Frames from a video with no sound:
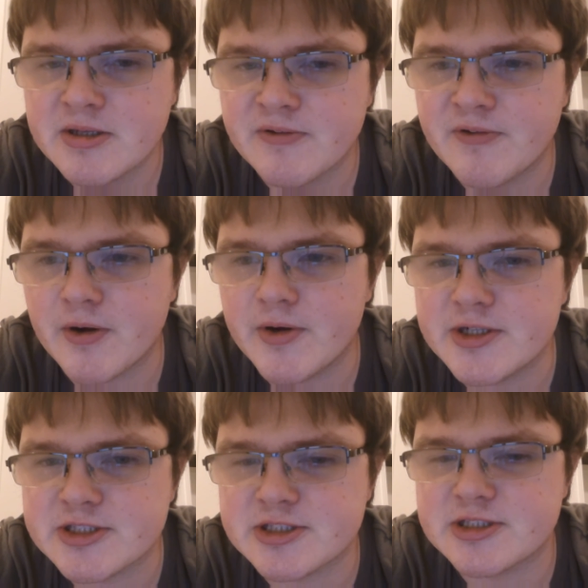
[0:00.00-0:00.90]

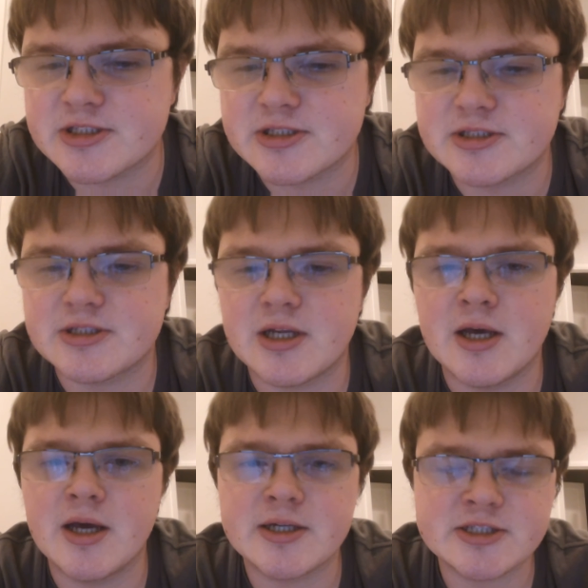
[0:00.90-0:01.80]
various
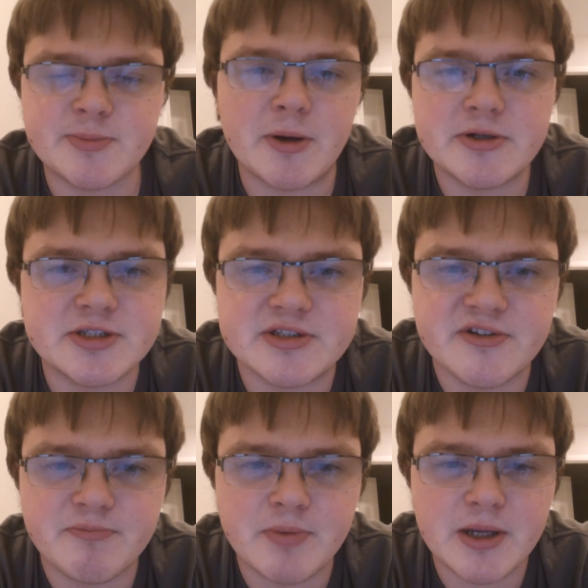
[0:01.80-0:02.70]
experiences
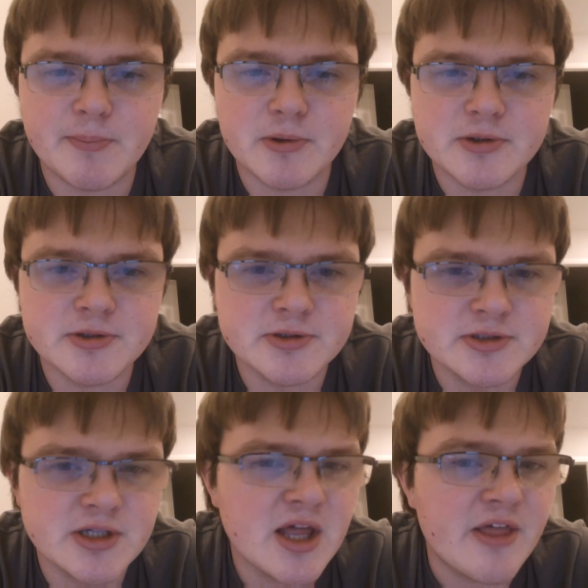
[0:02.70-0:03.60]
of
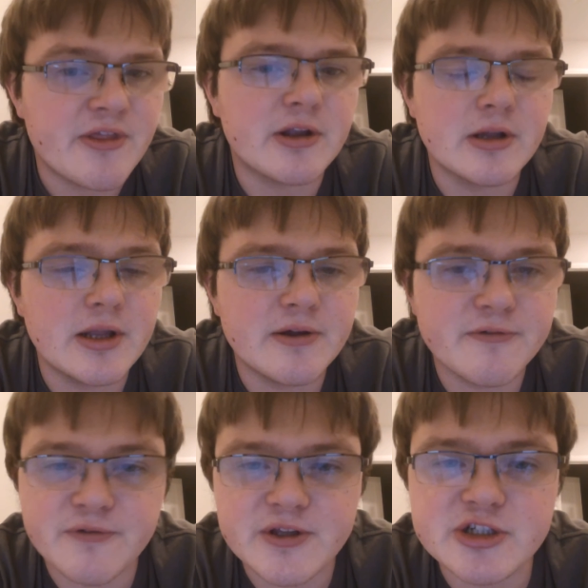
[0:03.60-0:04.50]
peoples that
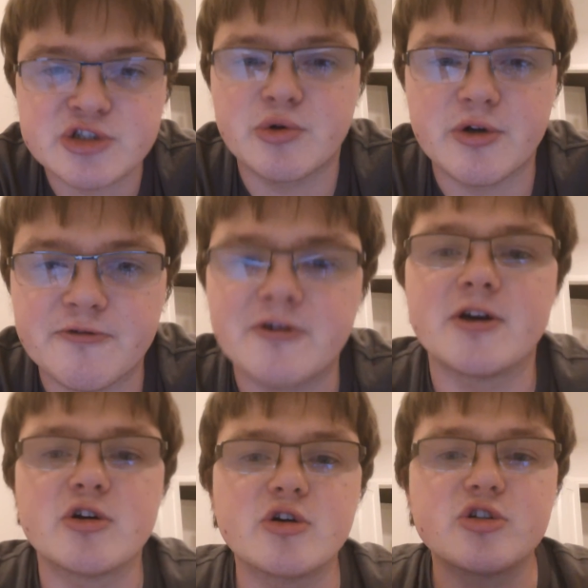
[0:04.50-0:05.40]
live these sort of
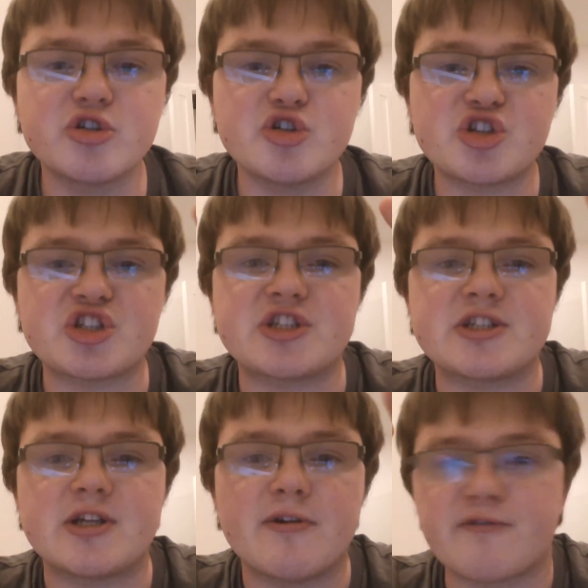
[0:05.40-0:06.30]

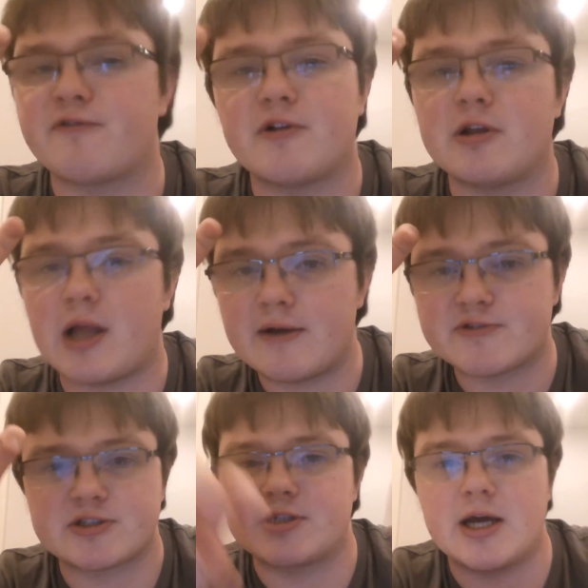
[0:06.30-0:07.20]
sinful
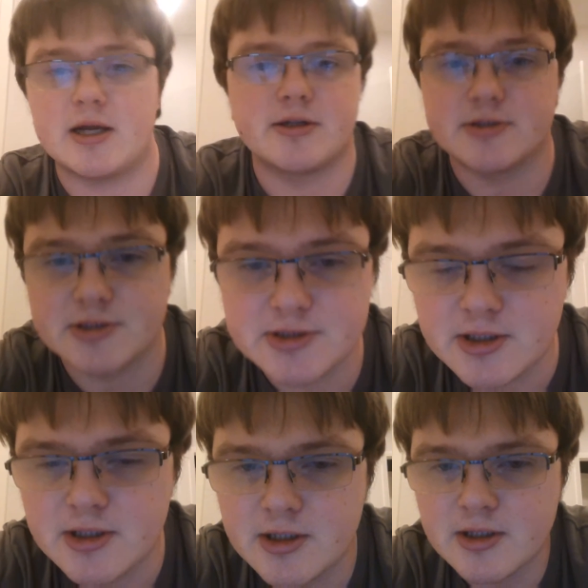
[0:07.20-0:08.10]
lifestyles
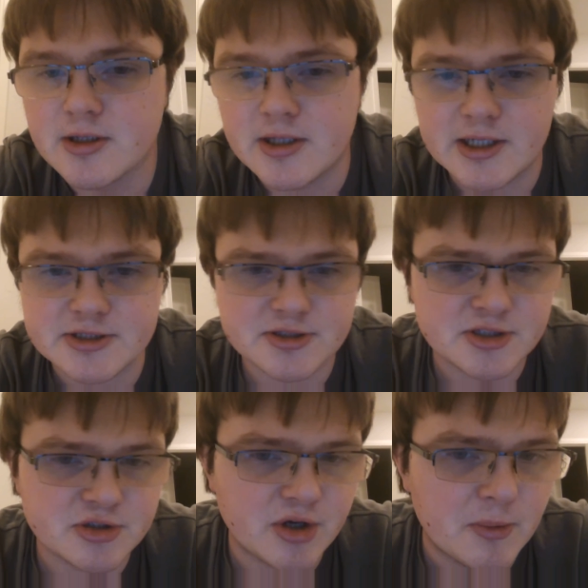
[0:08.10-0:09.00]
as
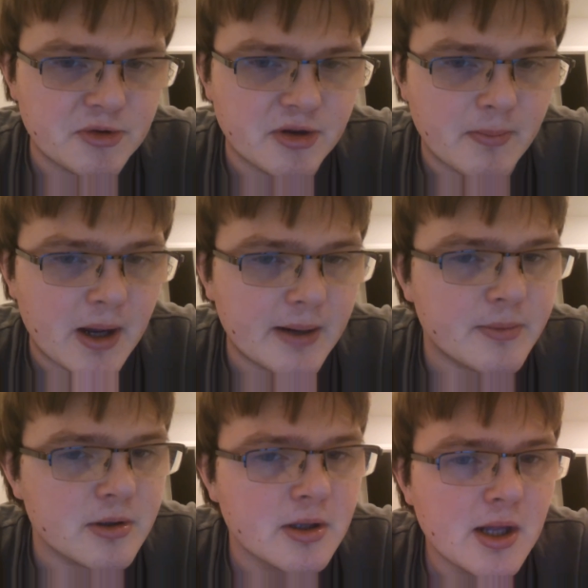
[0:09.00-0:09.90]
described in the
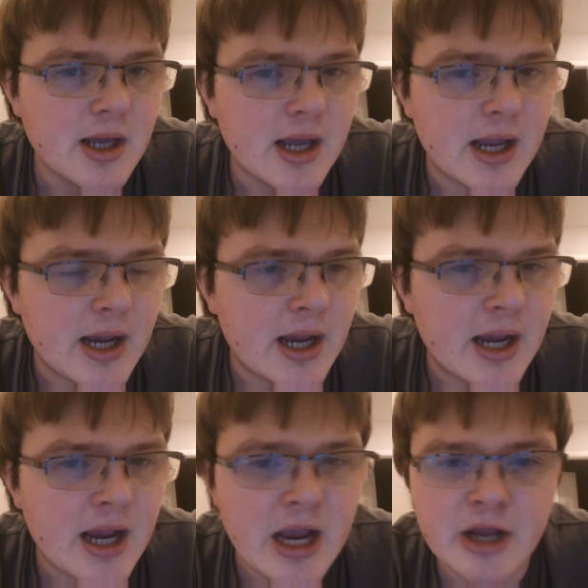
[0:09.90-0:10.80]
Bible,
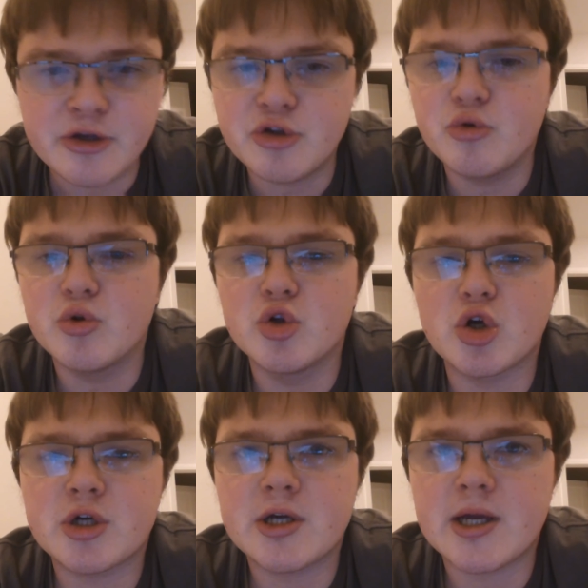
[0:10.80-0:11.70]
and you
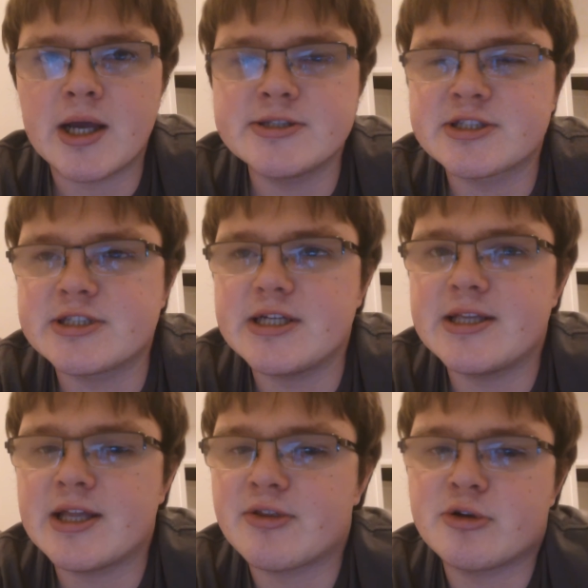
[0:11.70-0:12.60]
look and see
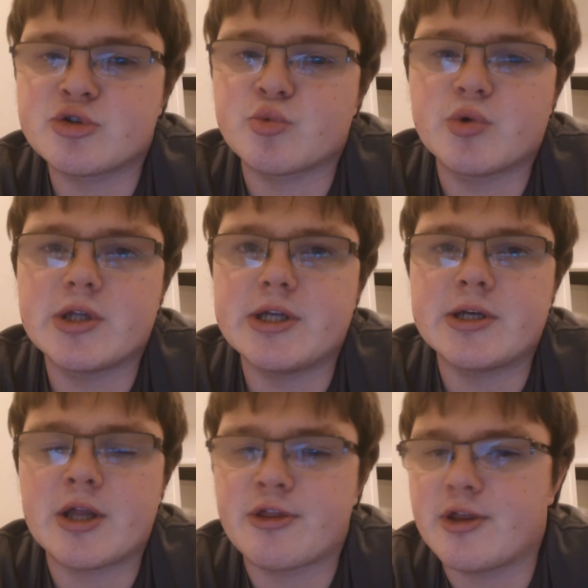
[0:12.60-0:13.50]
that there's really
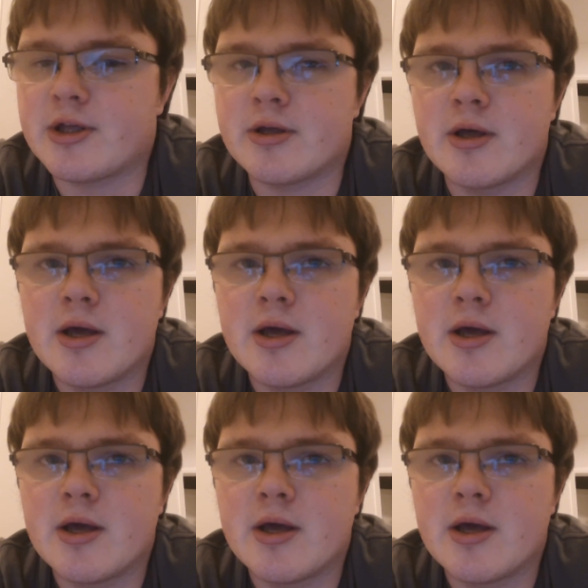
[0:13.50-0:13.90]
nothing